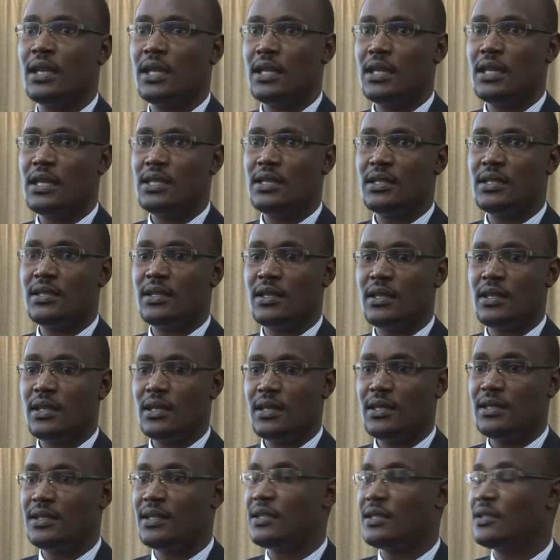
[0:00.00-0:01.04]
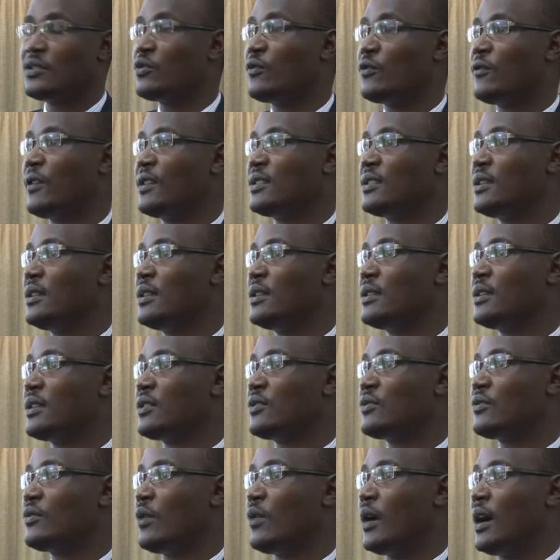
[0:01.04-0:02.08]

His is to facilitate